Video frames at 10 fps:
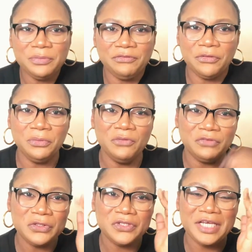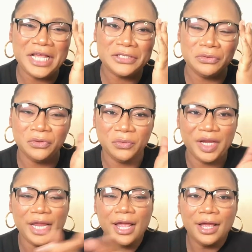before we move on to the next runway
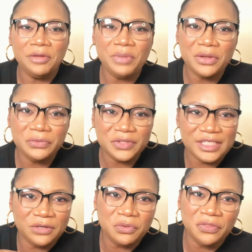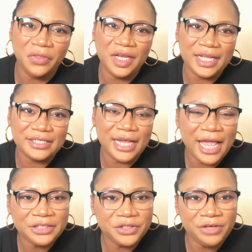about Gucci, one thing that I
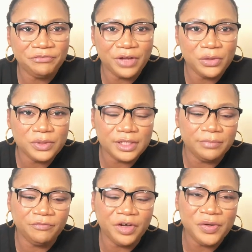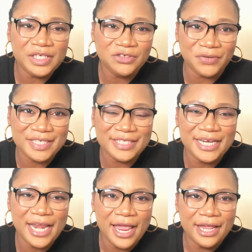actually found very
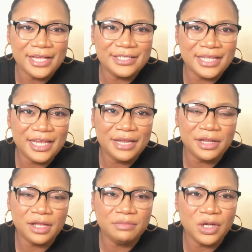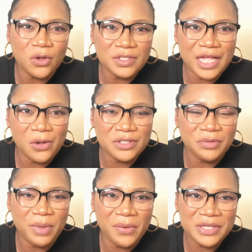interesting is the cutout of
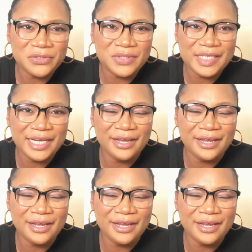power suiting.